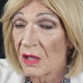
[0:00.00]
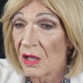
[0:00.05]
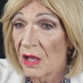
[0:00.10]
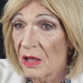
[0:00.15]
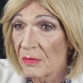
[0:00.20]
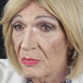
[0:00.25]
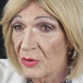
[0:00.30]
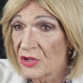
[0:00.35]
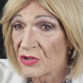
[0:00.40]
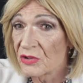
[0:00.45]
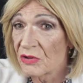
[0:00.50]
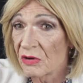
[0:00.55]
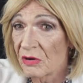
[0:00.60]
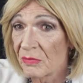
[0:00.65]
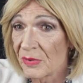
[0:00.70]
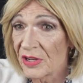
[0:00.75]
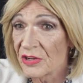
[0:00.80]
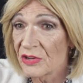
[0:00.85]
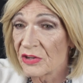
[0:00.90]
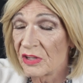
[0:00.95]
Happiest
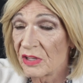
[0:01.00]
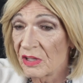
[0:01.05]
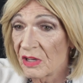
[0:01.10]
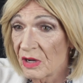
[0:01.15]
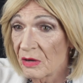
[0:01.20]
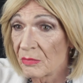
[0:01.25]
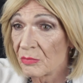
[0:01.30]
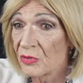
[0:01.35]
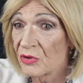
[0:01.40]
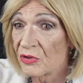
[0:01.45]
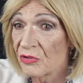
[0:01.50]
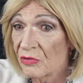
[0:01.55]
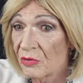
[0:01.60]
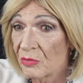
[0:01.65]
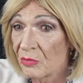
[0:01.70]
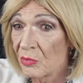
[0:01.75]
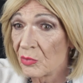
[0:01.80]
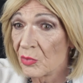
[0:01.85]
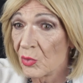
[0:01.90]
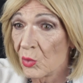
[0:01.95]
time actually comes
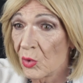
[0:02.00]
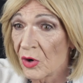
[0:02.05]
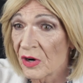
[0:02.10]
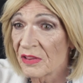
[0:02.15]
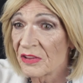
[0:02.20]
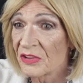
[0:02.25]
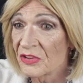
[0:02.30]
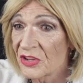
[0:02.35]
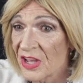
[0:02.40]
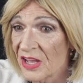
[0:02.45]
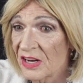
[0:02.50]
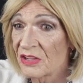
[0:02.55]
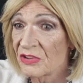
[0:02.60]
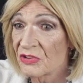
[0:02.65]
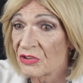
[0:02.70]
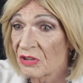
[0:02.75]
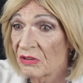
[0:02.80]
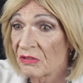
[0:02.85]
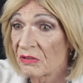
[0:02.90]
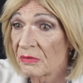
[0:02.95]
from one of the
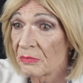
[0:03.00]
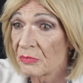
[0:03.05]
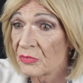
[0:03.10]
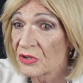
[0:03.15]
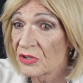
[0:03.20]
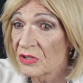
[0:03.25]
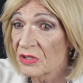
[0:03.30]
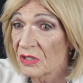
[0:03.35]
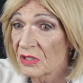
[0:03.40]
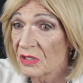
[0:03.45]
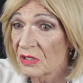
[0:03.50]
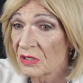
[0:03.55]
saddest times.